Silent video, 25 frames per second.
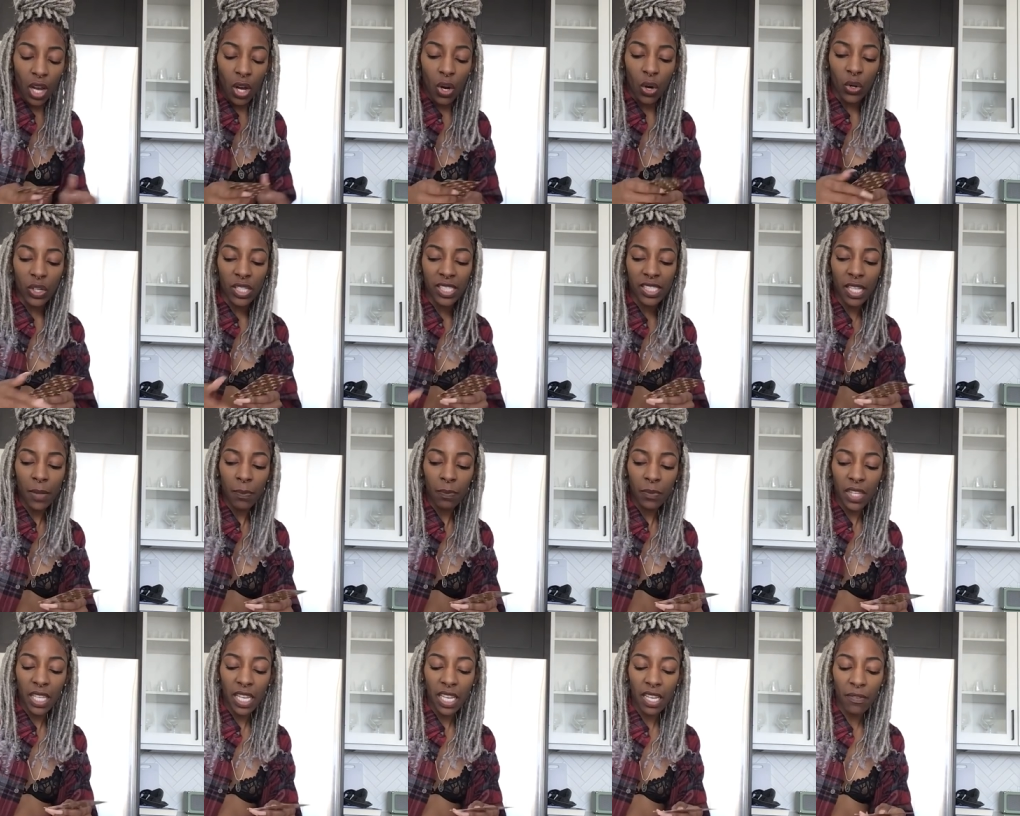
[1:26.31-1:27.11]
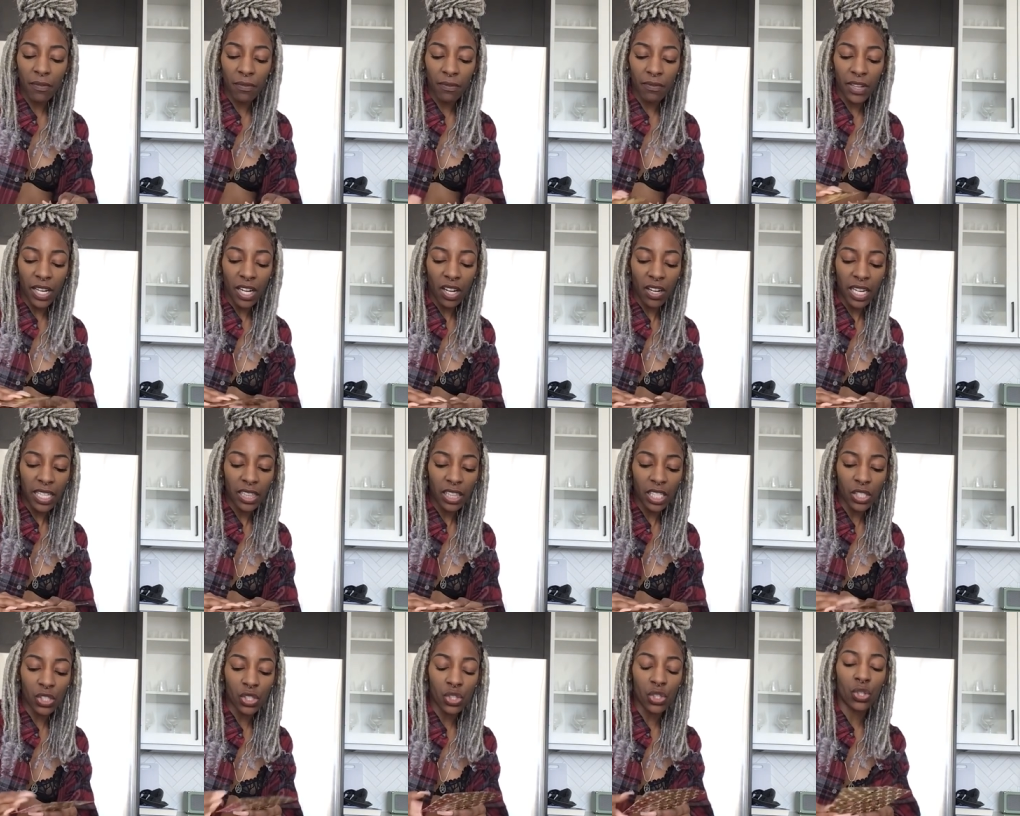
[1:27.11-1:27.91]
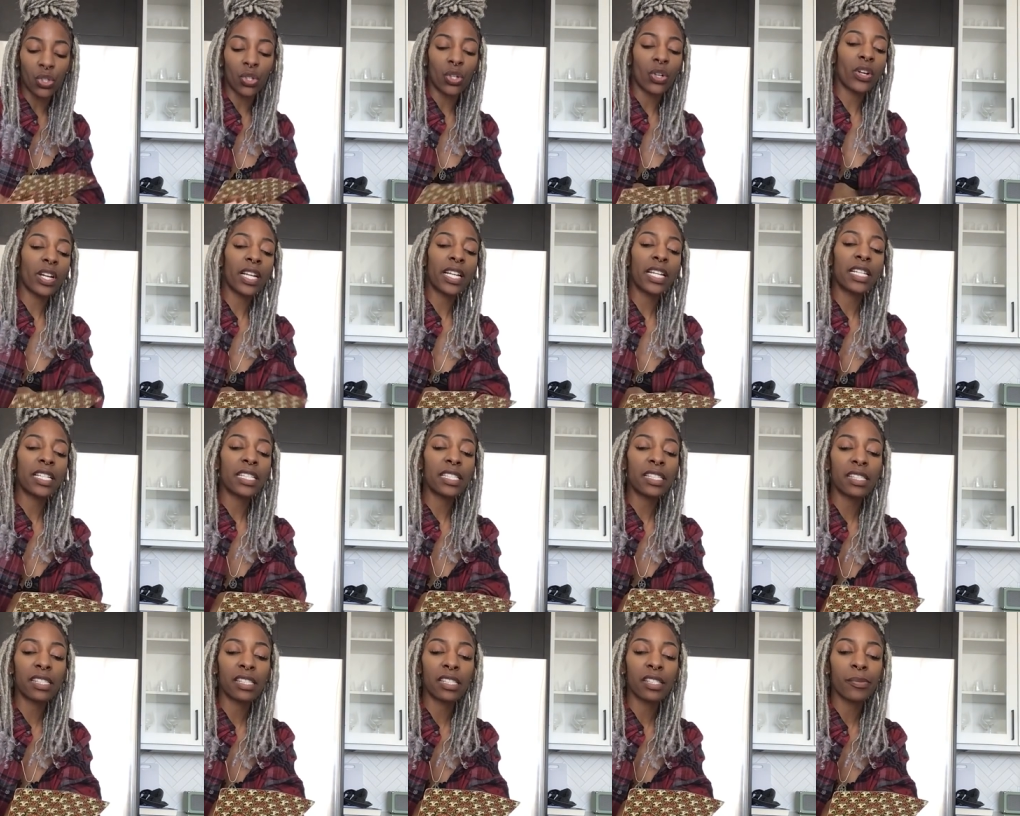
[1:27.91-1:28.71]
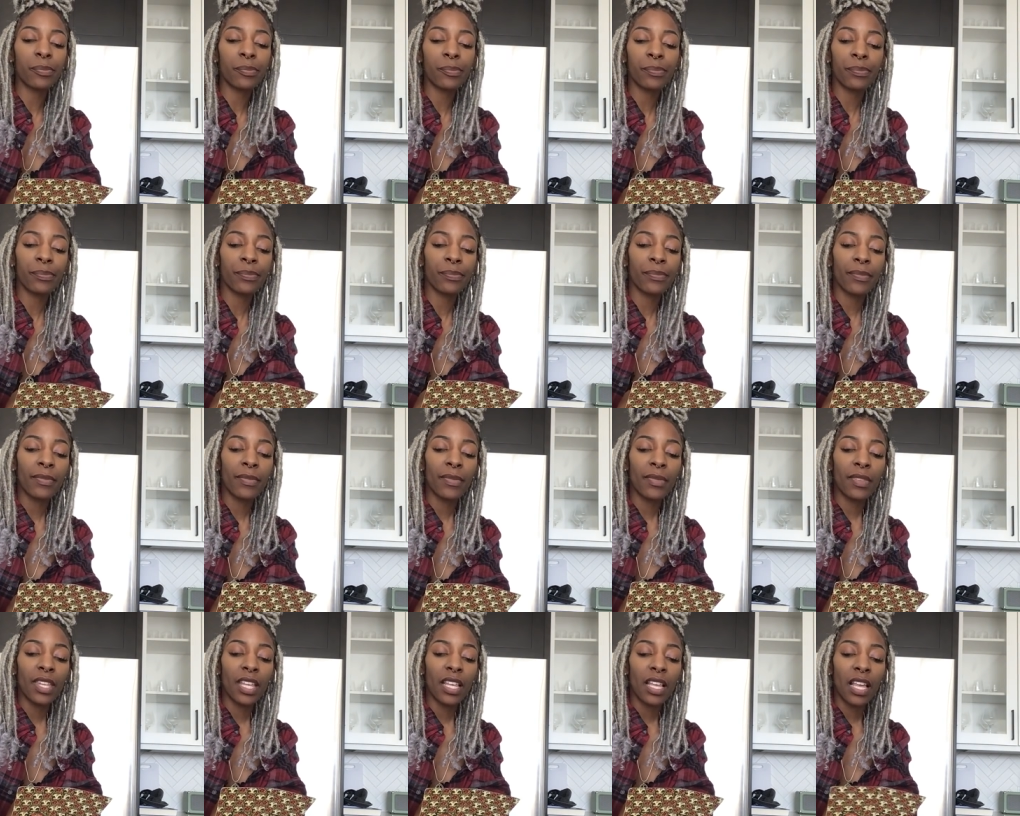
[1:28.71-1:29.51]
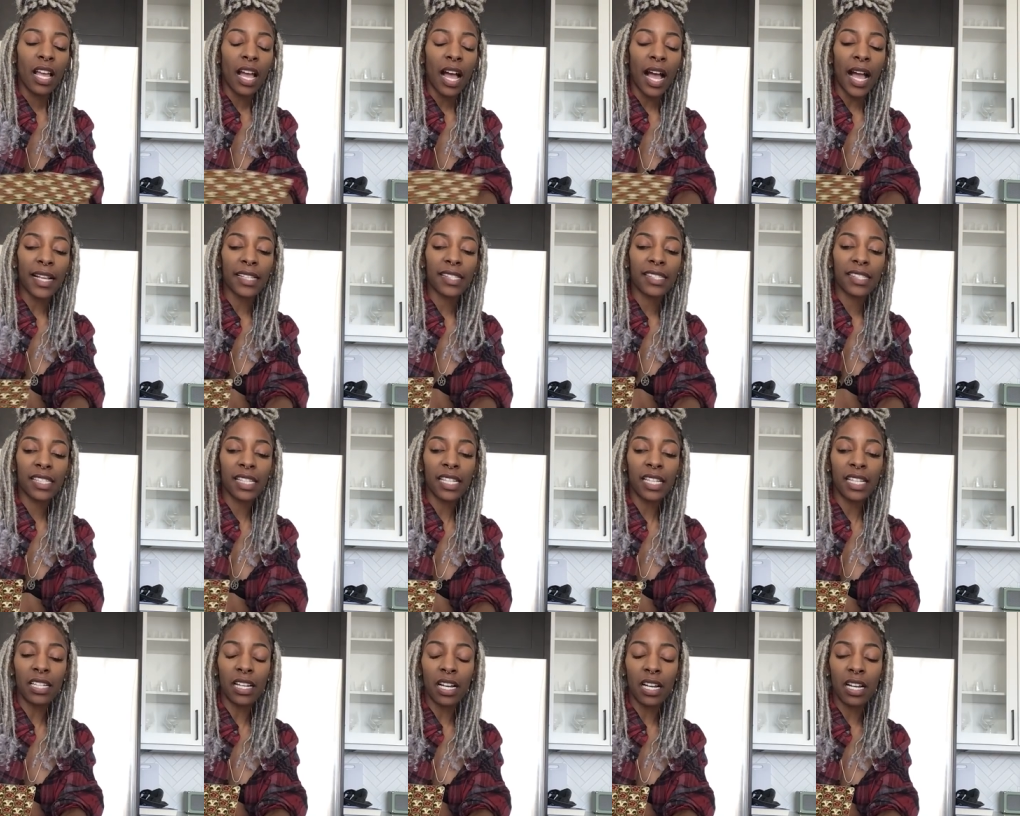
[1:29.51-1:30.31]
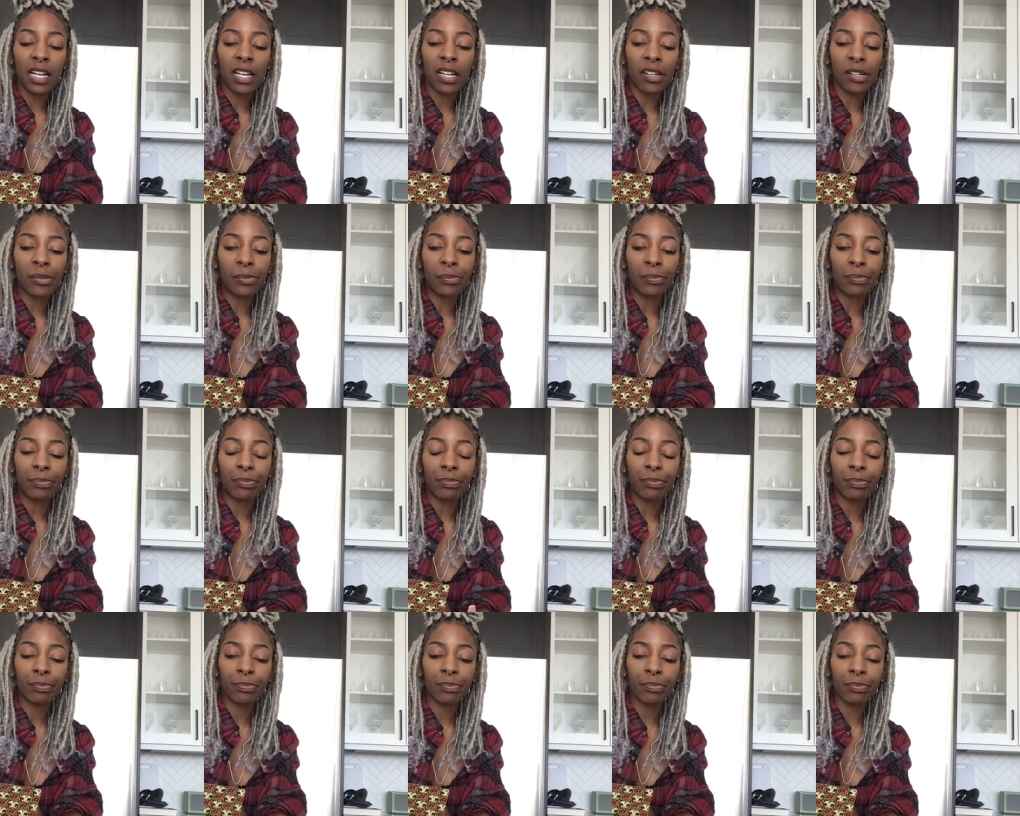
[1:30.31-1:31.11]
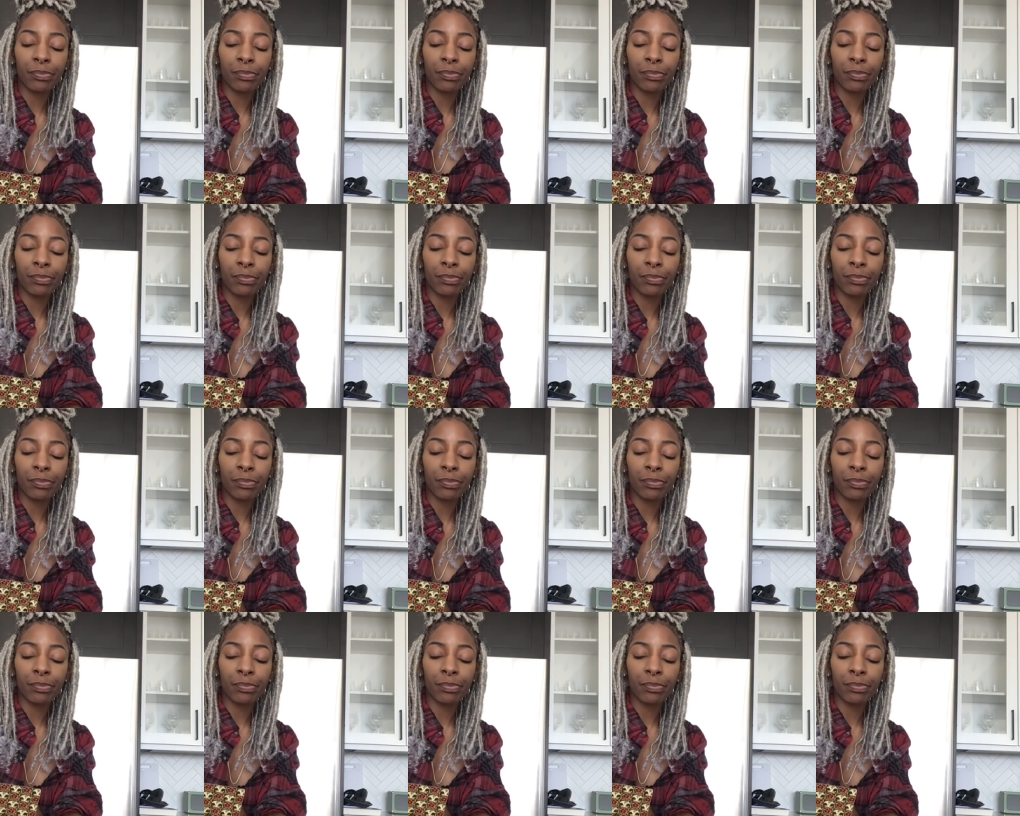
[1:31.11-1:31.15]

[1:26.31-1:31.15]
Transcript: or something very luxurious. I see um